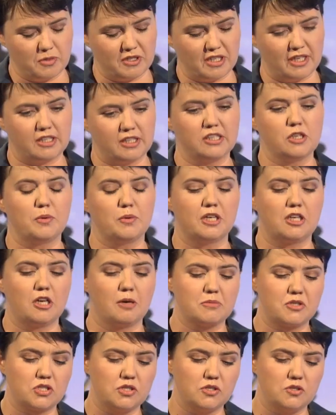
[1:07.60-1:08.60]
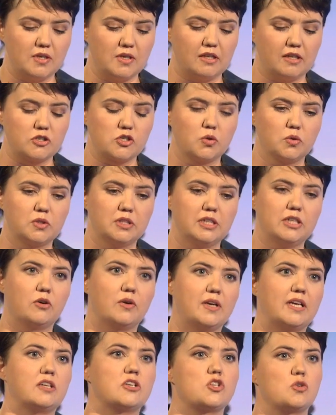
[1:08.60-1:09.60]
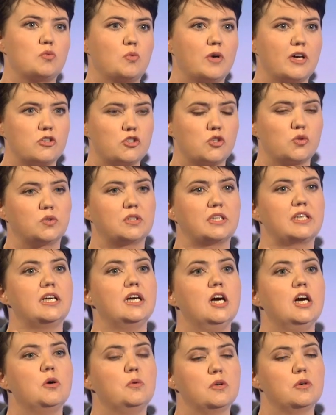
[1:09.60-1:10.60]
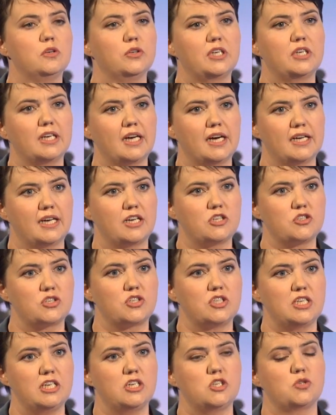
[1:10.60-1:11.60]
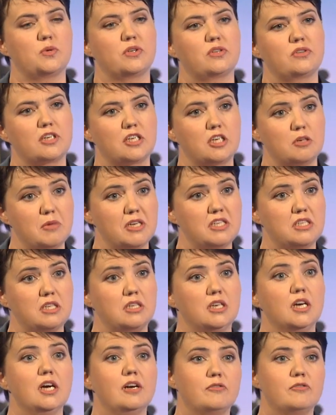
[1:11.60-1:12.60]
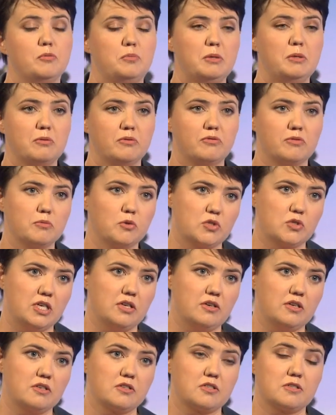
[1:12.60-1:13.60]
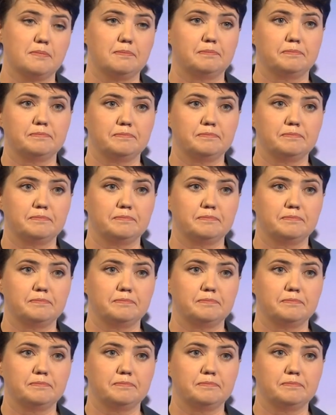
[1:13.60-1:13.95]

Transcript: have made that clear, when it comes to English only or English and Welsh only, we're looking at an extra stage with a committee for people from those areas.